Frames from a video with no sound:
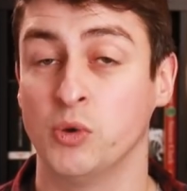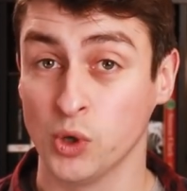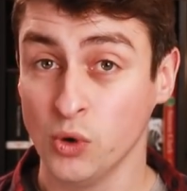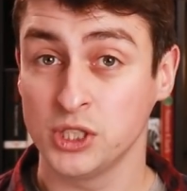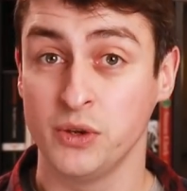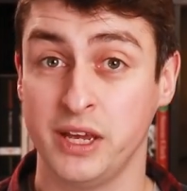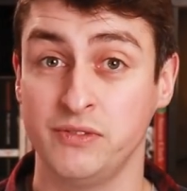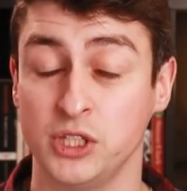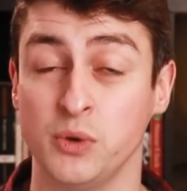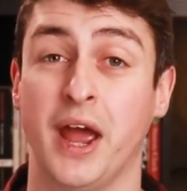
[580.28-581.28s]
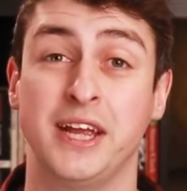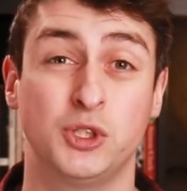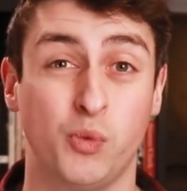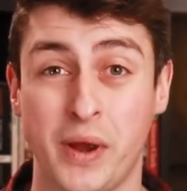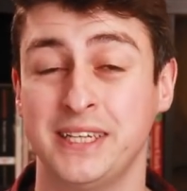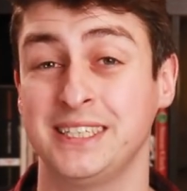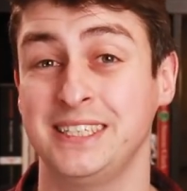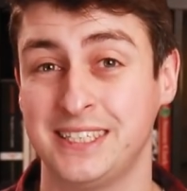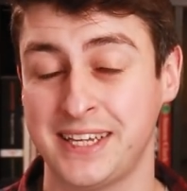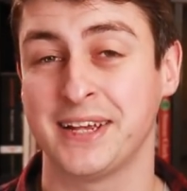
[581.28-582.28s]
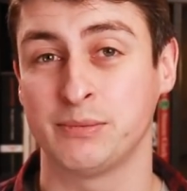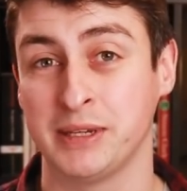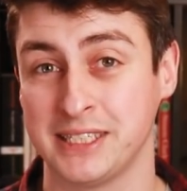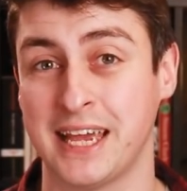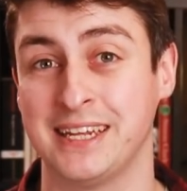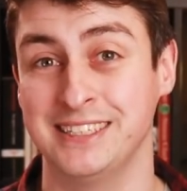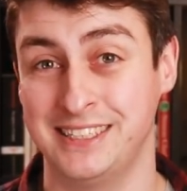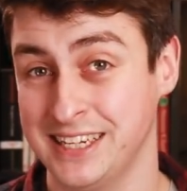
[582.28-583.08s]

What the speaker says: which also gives you a 26%